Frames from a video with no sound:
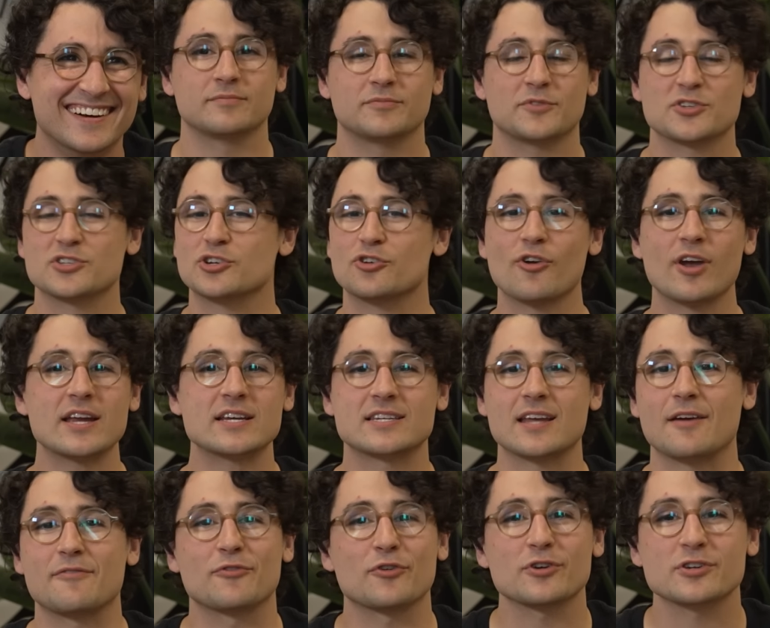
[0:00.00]
There's a great
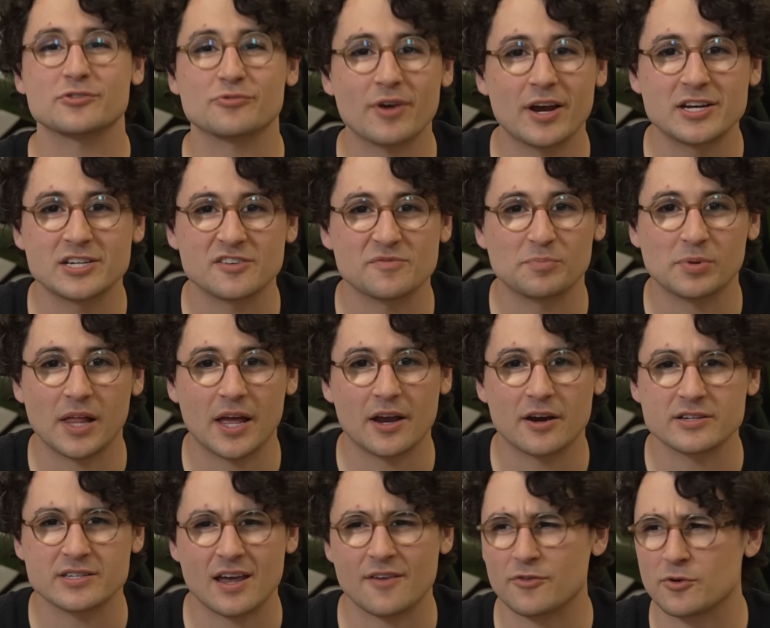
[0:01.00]
diverse range of
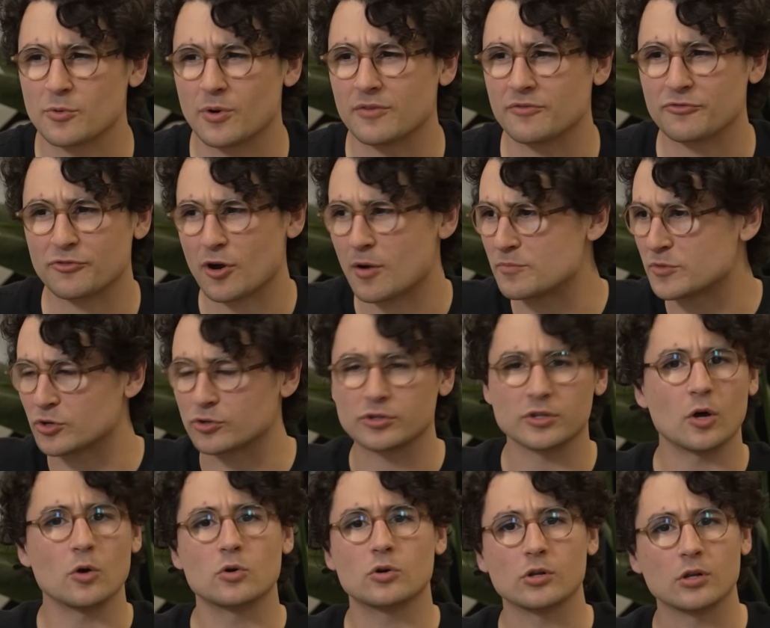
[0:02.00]
players, everyone from your
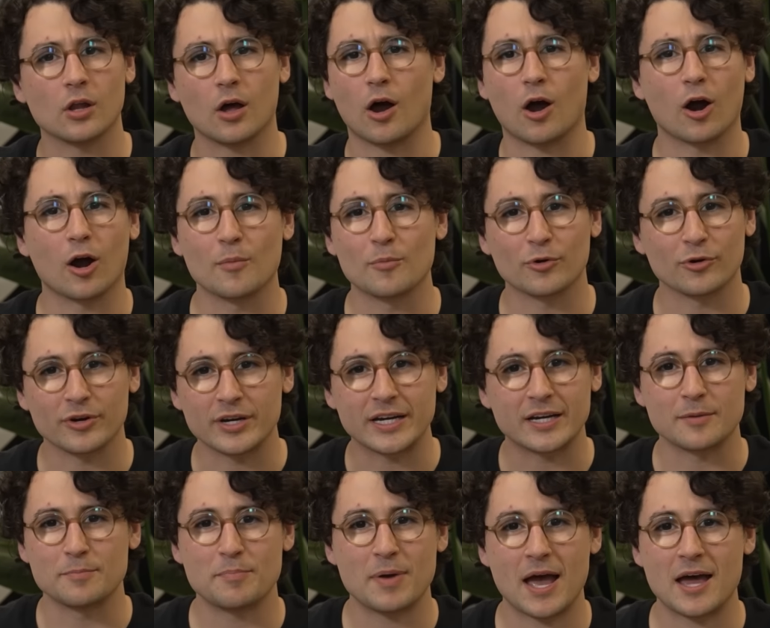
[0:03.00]
local Armory
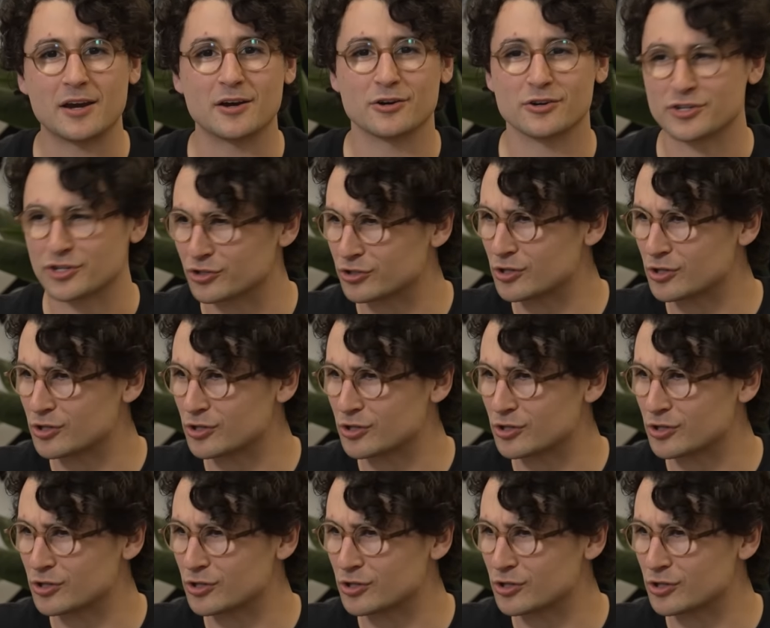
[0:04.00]
competitor and your